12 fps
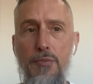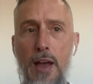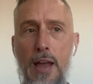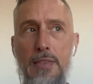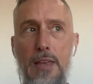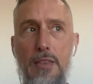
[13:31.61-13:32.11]

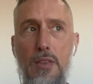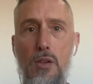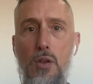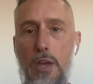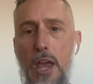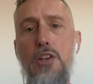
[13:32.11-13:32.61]
find that
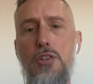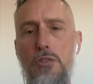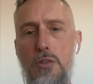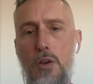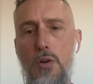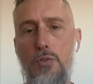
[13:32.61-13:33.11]
the
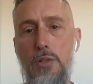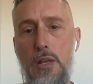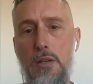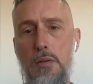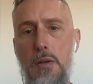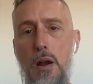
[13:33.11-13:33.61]
locations of those
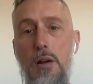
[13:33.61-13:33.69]
can do,